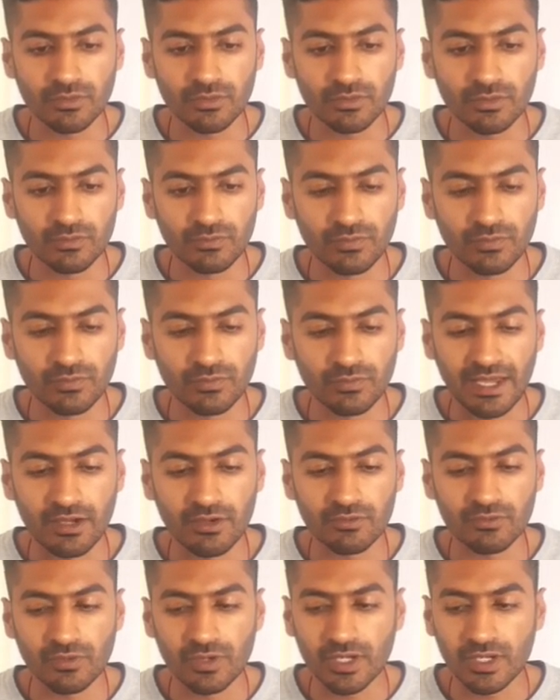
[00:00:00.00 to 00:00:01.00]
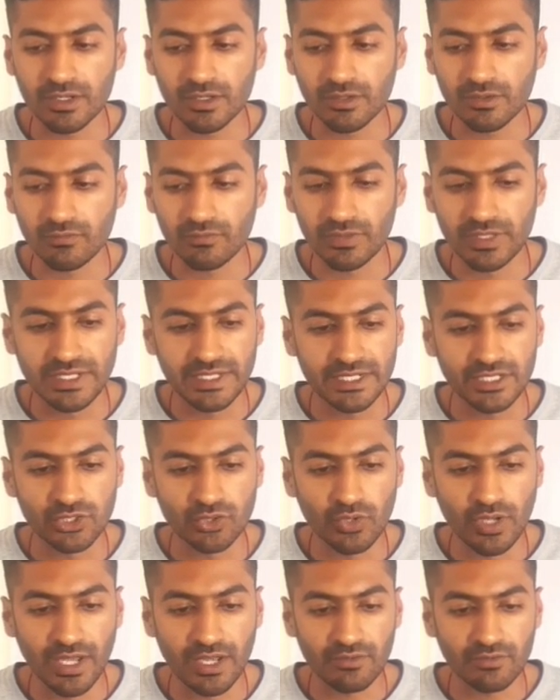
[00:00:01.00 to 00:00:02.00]
we have we need to
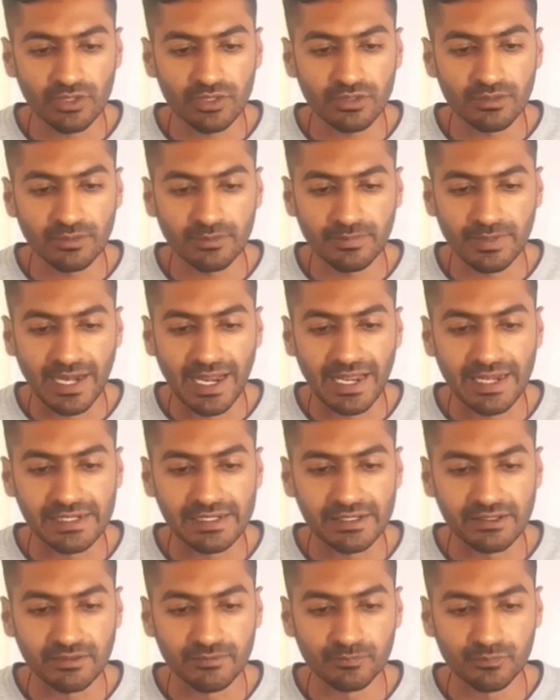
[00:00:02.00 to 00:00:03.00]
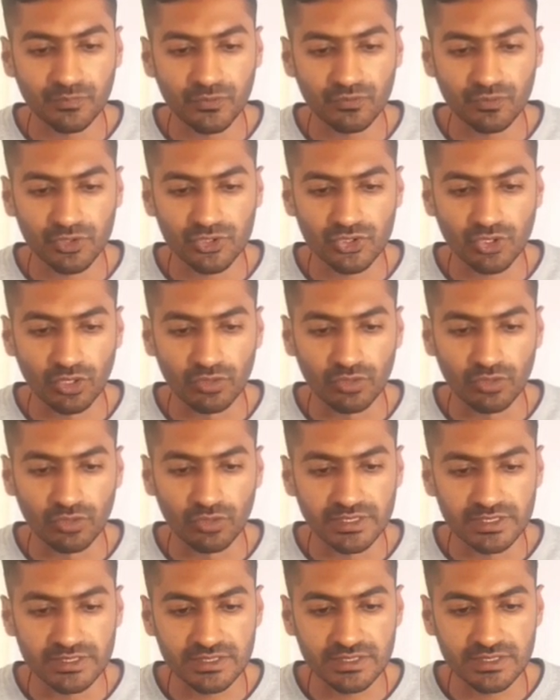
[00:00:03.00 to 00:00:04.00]
have a priority for solving
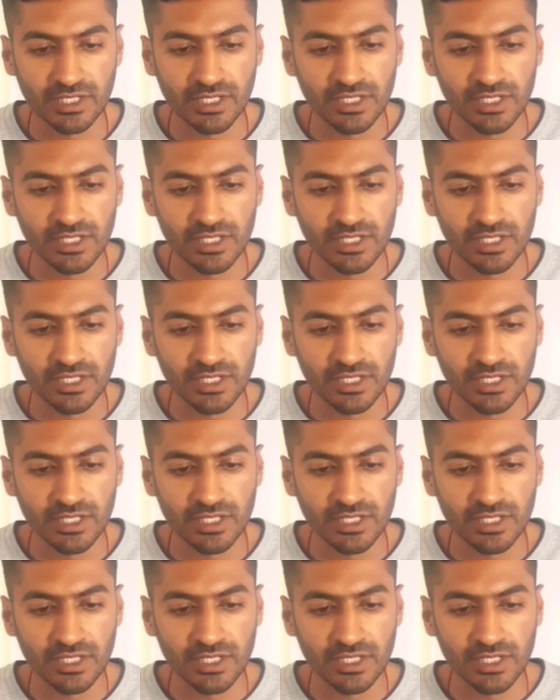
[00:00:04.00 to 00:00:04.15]
this.